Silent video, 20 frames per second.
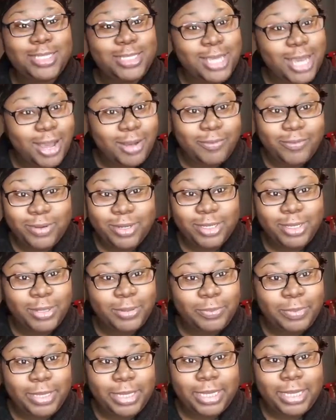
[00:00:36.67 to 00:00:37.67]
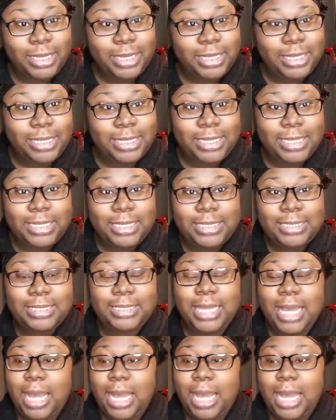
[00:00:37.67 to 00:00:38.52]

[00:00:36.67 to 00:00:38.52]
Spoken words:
to y'all for a little bit because